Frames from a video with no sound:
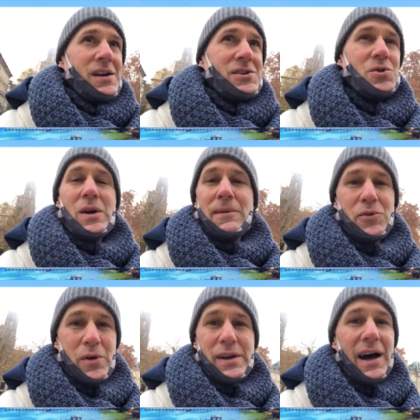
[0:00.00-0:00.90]
do what I'm
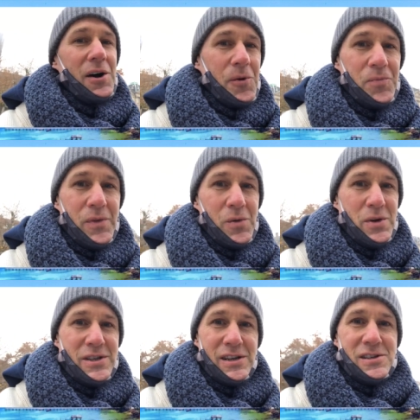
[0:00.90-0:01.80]
doing now,
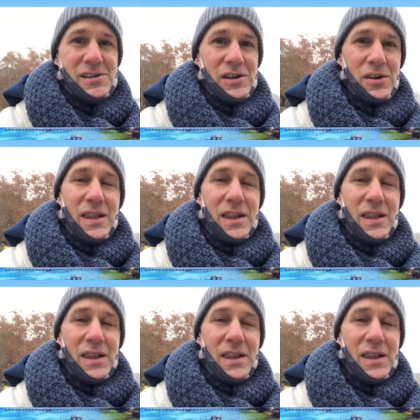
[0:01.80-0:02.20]
which is, you know,